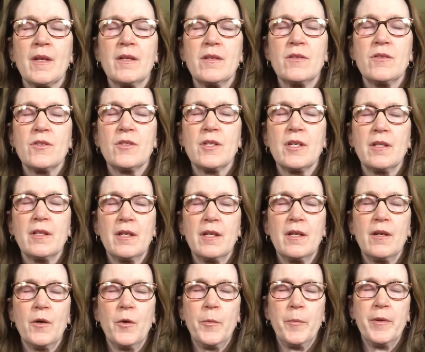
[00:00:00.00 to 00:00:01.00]
Let's
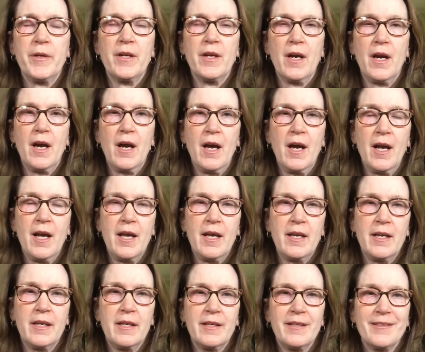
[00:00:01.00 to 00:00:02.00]
gently open
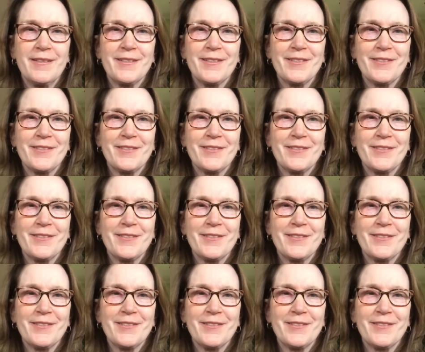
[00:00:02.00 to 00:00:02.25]
eyes.